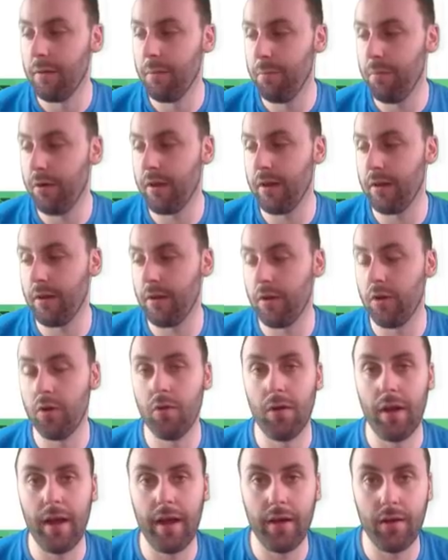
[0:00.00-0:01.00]
put in the
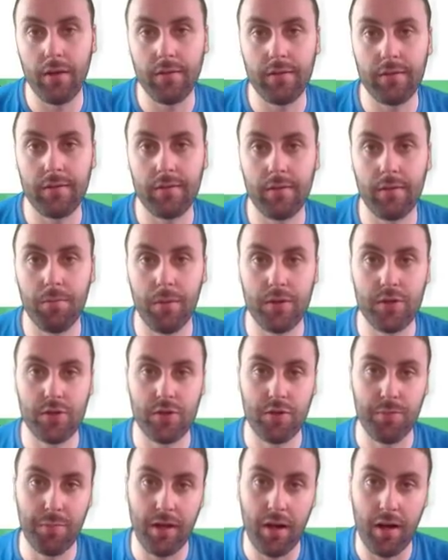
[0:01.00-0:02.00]
new lay odds, which
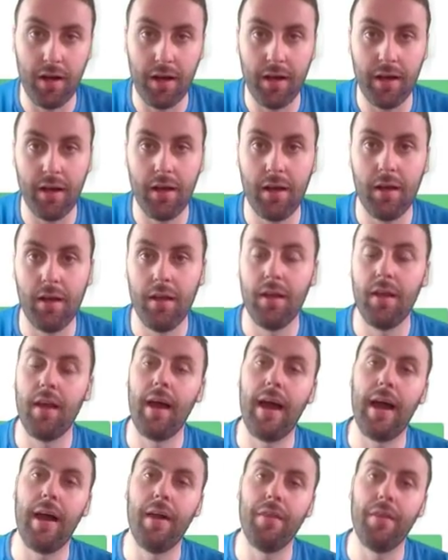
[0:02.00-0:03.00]
should be higher,
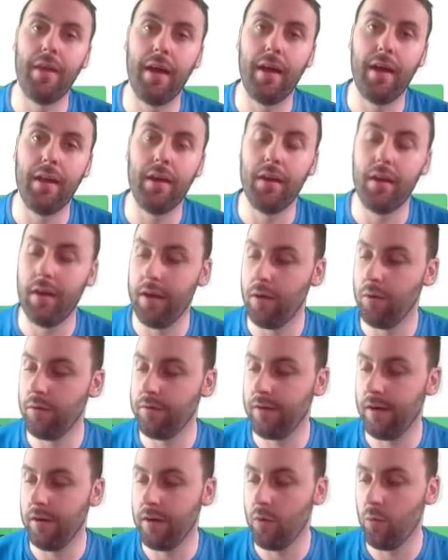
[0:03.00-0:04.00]
and then it will
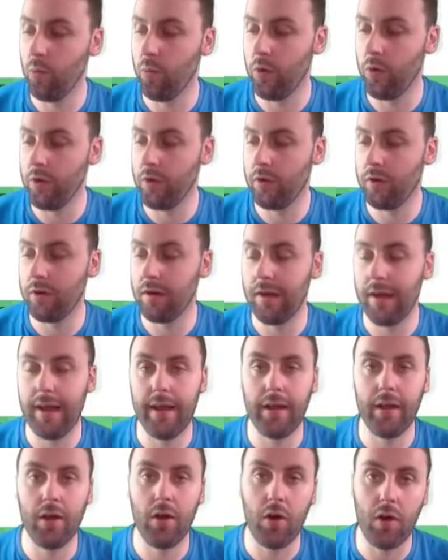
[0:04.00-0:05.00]
tell you what you could
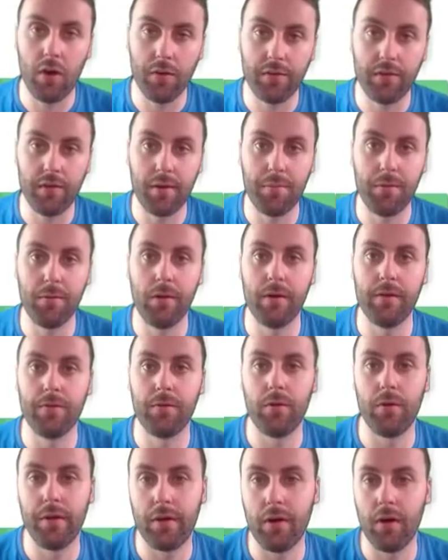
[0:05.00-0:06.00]
lay on top of what you've
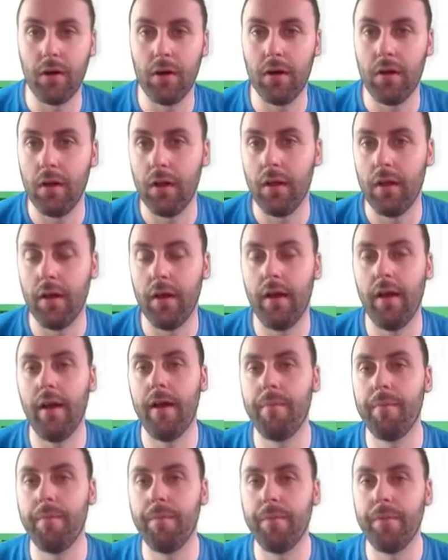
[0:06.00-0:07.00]
already got
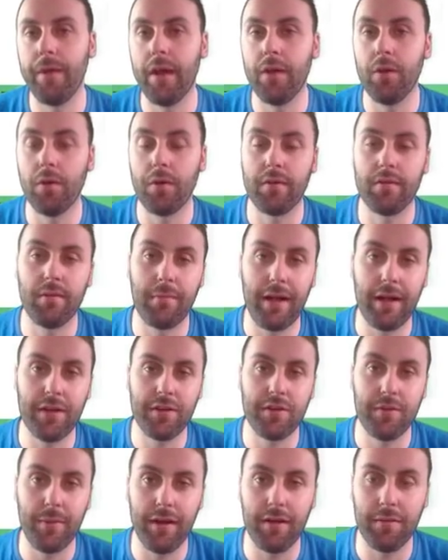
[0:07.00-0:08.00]
in order to
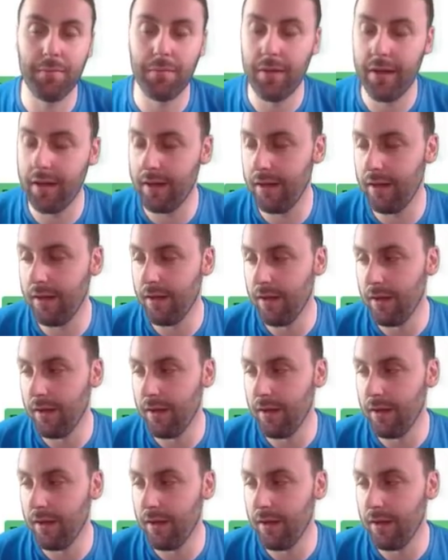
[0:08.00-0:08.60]
match the bet completely.